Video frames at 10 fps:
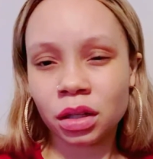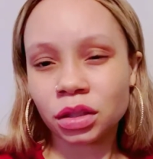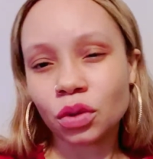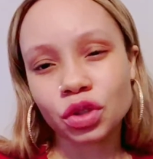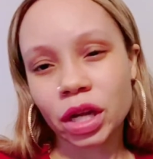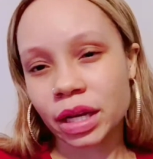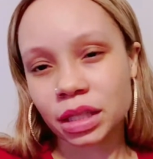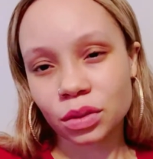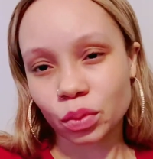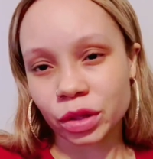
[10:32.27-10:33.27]
don't
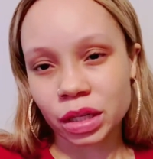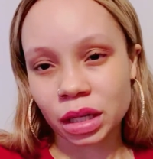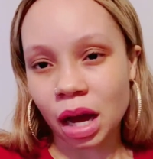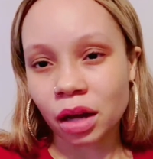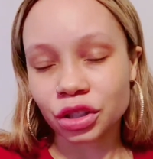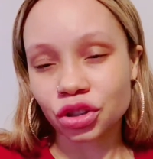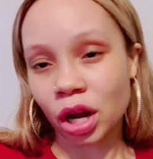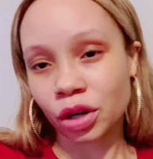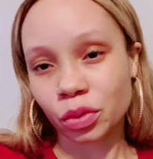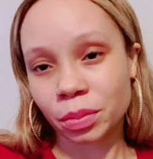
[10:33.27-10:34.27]
chase what God is
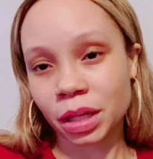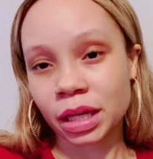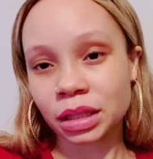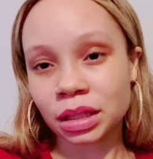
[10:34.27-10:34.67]
trying to replace.